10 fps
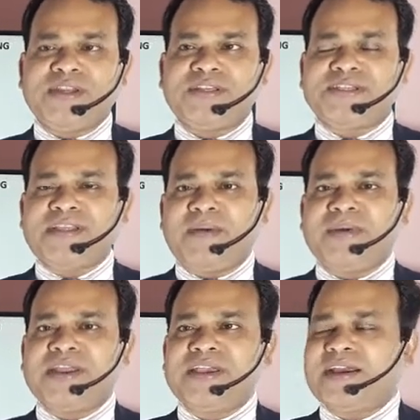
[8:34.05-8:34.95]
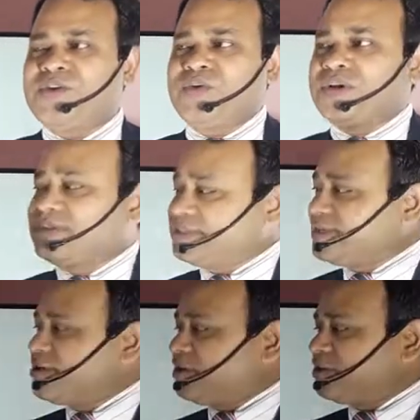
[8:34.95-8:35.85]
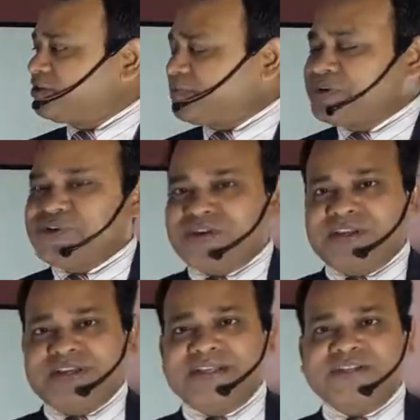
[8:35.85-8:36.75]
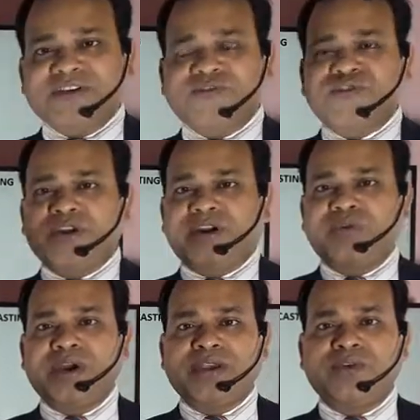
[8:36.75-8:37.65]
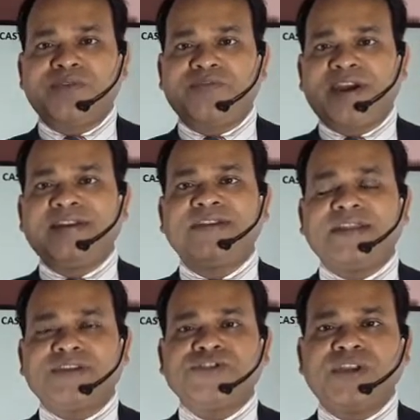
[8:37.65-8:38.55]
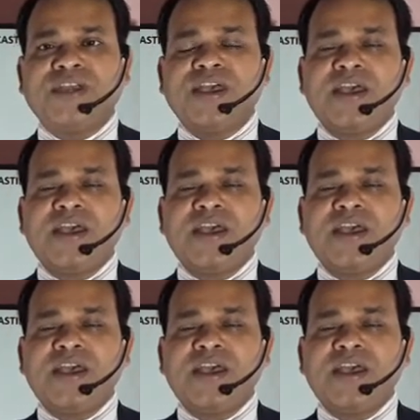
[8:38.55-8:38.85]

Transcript: In some area, you can see here in this picture, there is a software where you can find it actually.